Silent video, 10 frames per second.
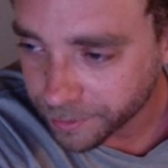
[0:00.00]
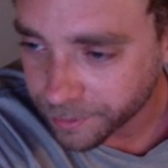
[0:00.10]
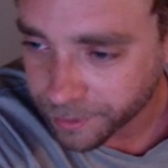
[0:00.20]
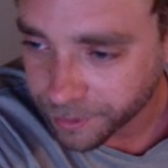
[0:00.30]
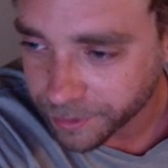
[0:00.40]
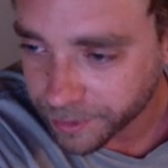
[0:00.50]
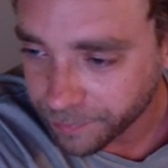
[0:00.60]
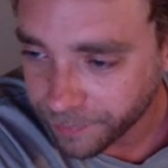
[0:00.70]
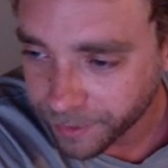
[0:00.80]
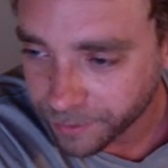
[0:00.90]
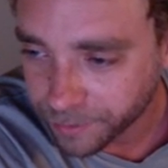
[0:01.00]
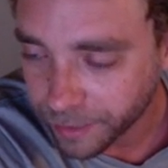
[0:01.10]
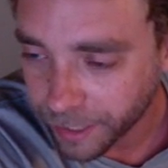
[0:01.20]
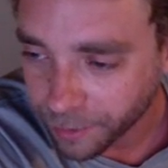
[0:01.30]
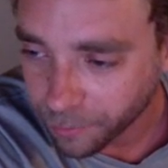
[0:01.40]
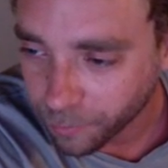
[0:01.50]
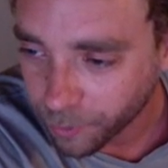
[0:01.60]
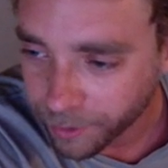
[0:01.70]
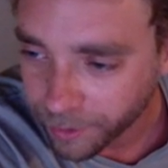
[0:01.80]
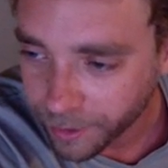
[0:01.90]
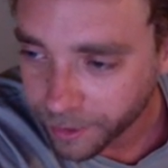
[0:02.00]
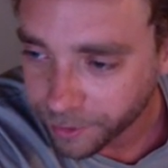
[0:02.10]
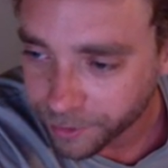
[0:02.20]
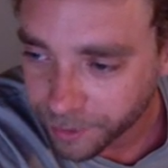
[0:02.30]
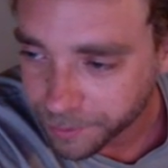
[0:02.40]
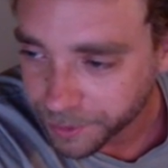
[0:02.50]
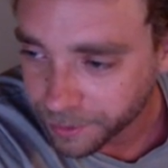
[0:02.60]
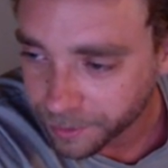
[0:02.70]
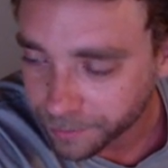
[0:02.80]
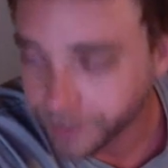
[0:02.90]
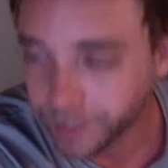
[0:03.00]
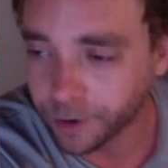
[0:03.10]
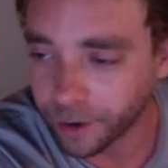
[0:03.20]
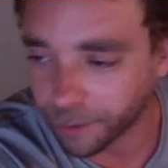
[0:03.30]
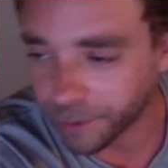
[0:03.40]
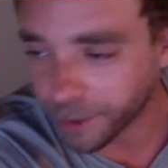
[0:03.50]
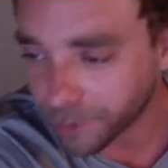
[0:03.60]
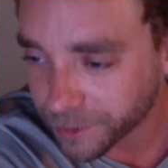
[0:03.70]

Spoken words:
good defense and 1 interception. All right, here we go.